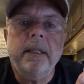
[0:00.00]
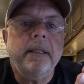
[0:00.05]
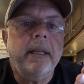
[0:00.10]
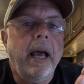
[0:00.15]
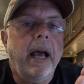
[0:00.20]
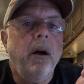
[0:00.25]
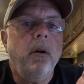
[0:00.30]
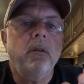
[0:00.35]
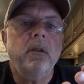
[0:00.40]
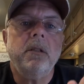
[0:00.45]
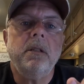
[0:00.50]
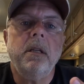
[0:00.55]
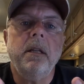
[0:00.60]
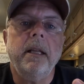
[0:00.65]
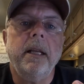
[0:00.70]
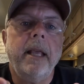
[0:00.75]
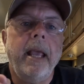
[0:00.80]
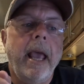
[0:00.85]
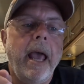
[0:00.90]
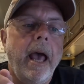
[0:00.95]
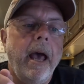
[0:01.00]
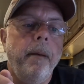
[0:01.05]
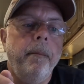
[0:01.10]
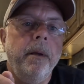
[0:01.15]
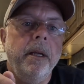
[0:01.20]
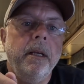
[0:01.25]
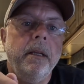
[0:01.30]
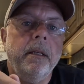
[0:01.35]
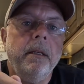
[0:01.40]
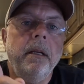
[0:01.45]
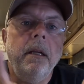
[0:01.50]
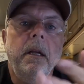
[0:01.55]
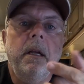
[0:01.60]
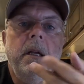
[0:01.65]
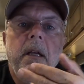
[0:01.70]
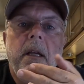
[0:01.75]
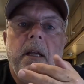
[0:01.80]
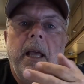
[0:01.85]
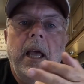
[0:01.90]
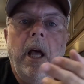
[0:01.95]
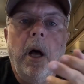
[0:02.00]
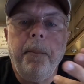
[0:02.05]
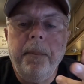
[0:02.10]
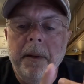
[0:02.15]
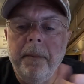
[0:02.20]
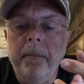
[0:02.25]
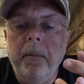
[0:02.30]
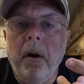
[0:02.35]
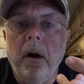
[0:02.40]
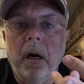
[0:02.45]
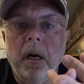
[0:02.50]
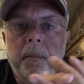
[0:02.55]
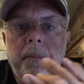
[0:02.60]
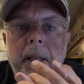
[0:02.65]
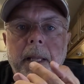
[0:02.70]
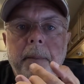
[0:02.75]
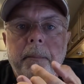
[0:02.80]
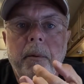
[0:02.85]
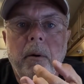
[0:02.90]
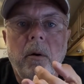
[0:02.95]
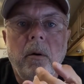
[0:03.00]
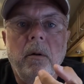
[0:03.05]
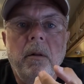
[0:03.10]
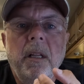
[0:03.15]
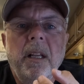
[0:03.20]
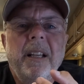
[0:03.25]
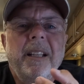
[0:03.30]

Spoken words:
towels to the cabin, helping park people.